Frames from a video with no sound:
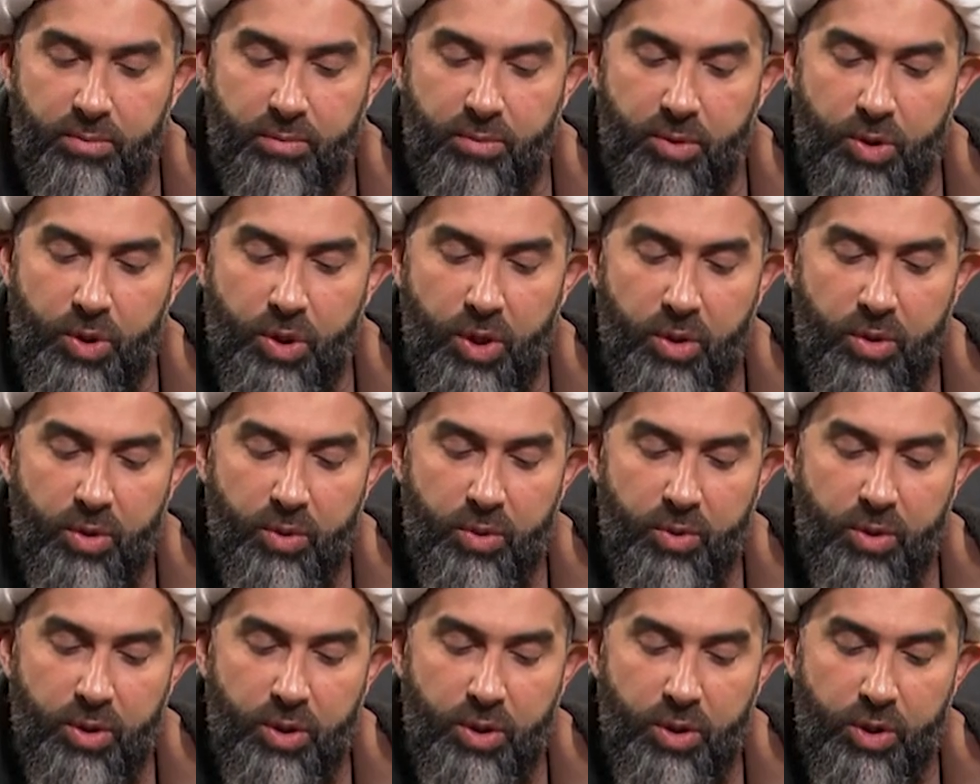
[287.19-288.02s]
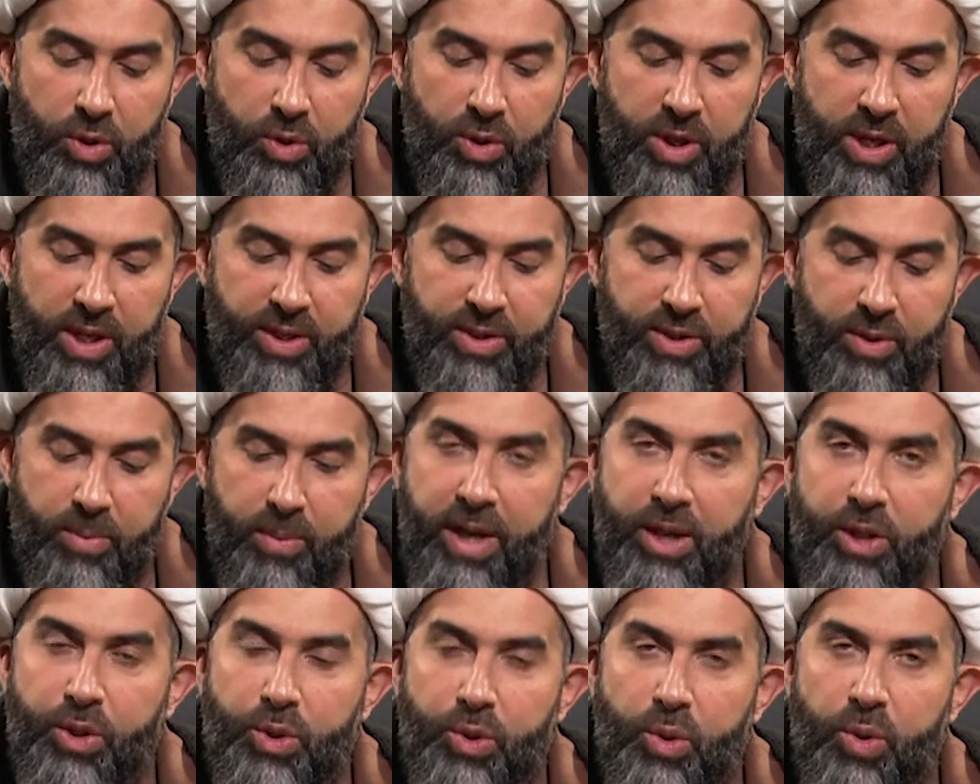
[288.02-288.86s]
you know, you need to
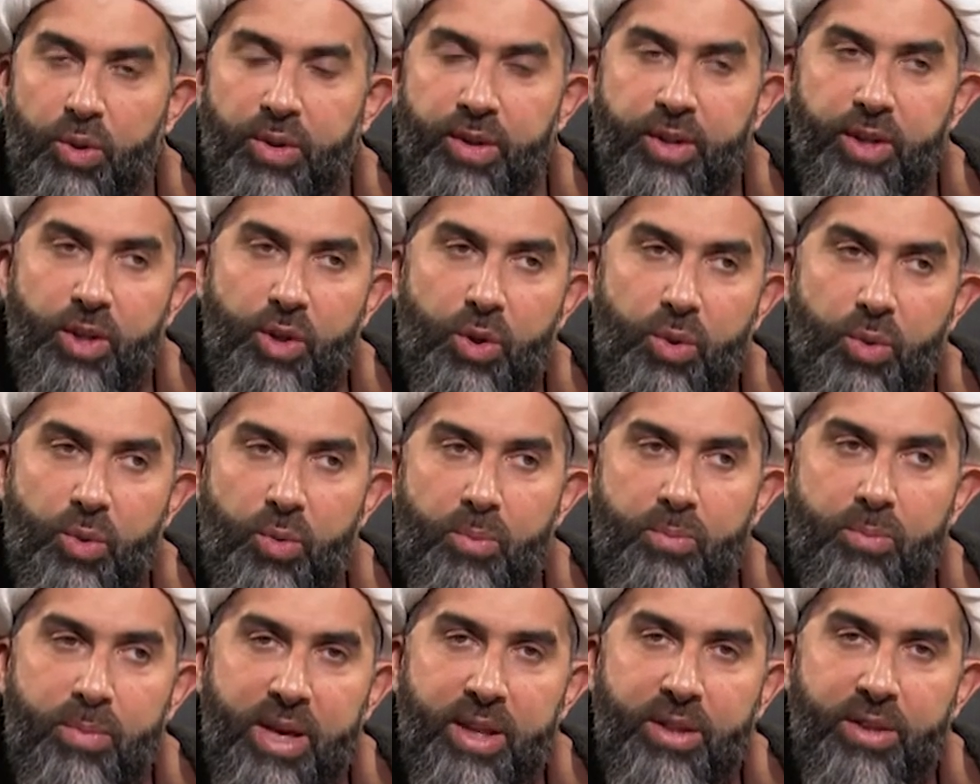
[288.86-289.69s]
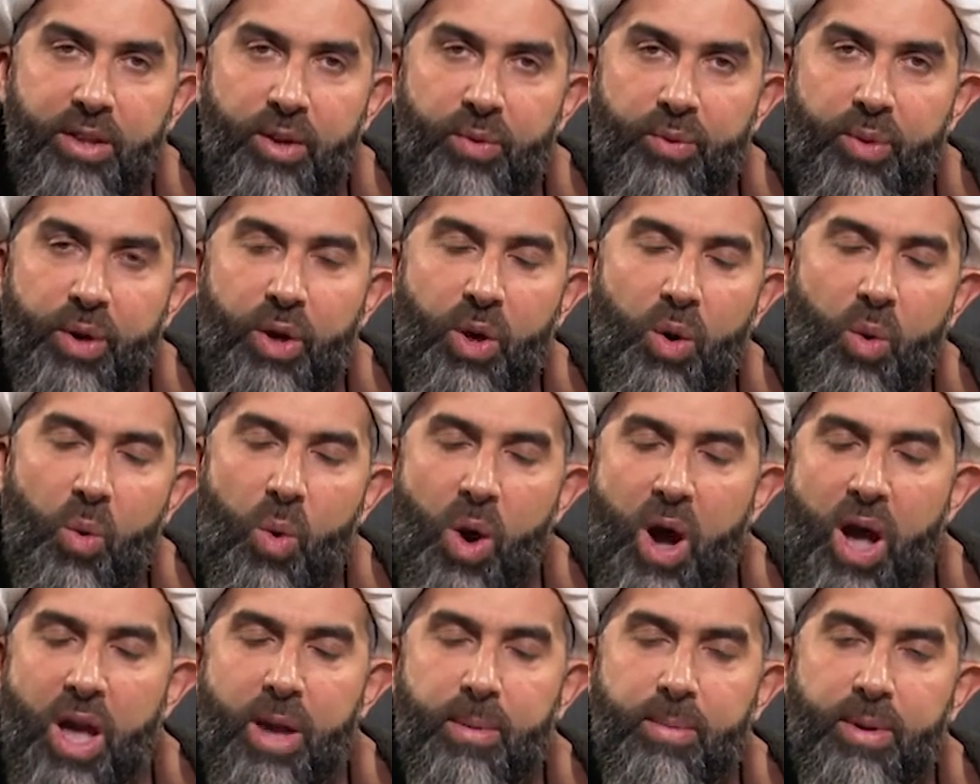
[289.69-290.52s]
make sure that you meet the
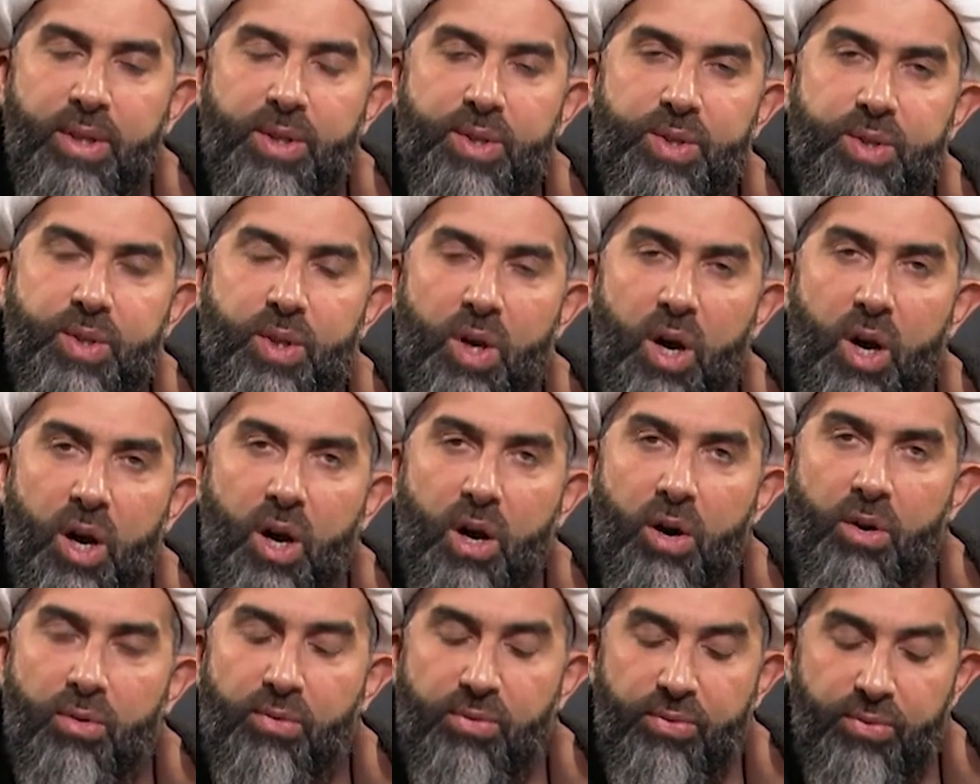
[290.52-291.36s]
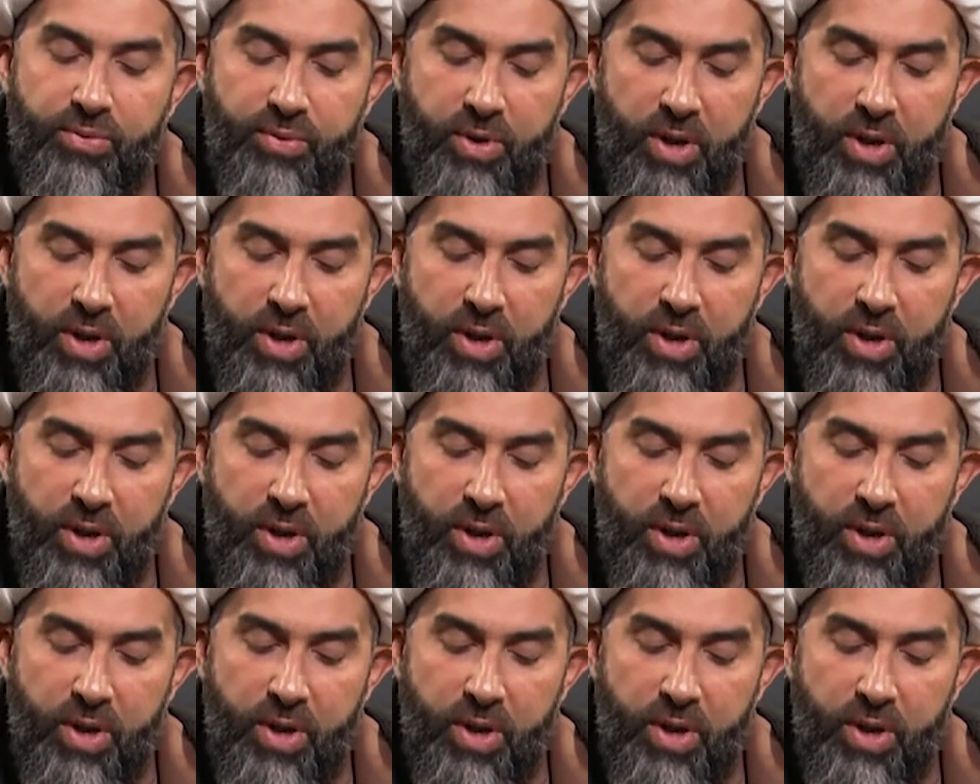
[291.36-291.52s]
requirements of